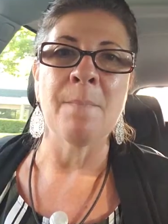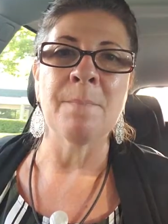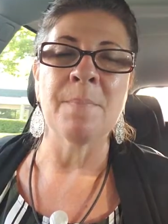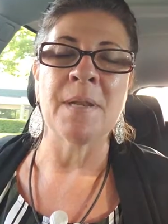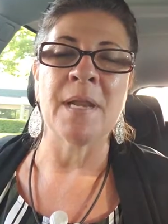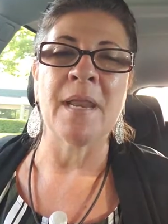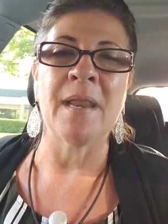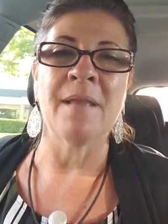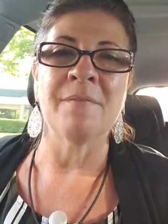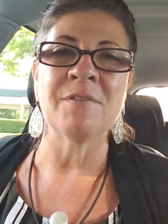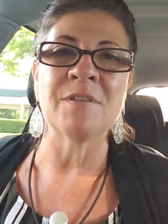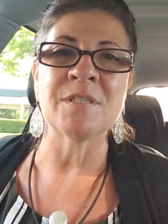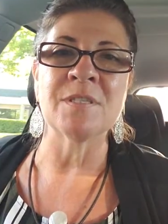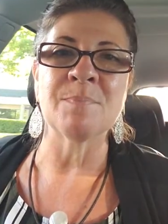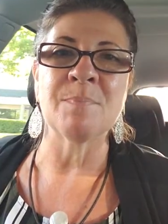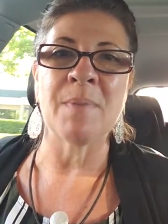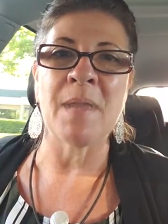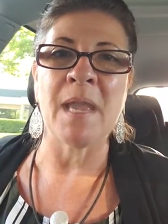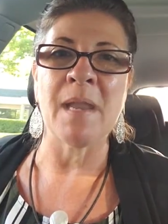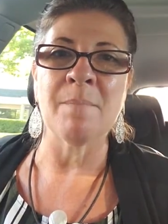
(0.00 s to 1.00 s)
but I have this
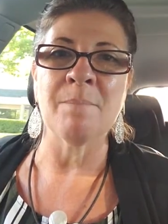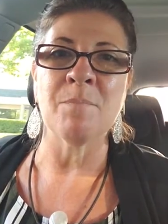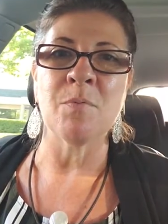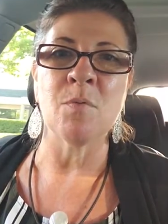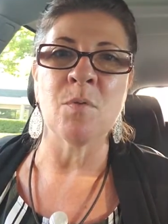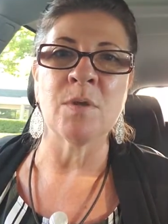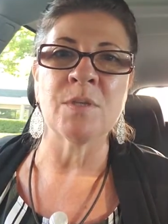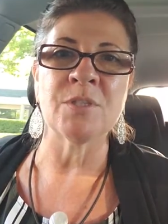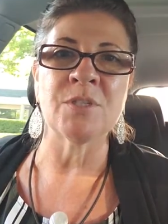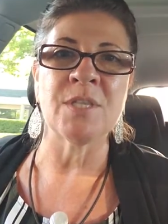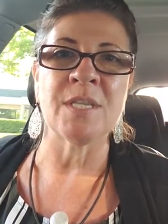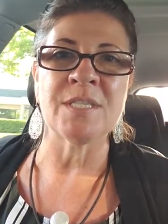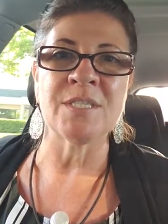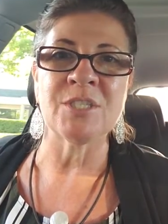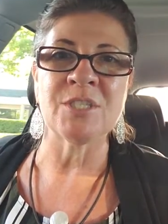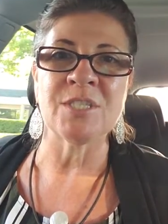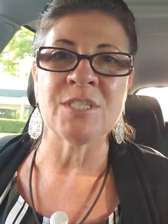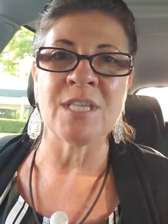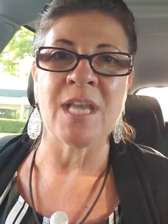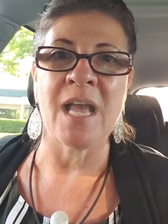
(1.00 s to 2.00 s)
back porch that's
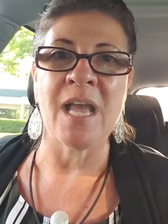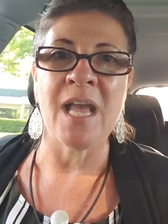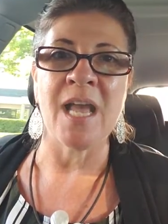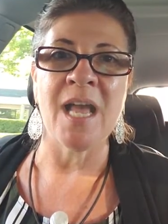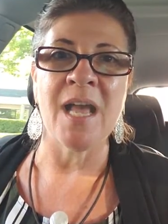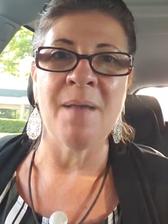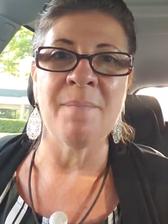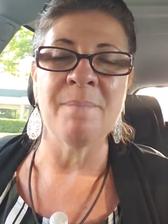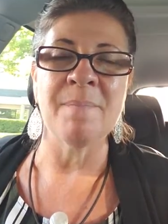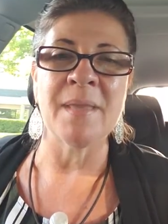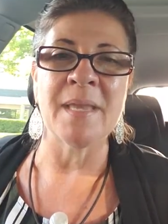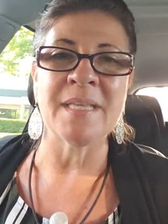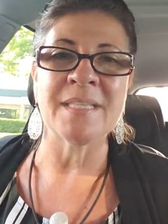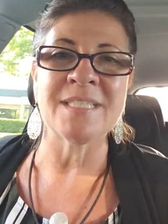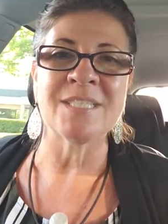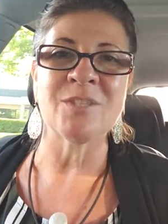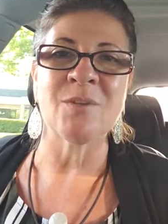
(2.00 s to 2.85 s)
just a hot mess,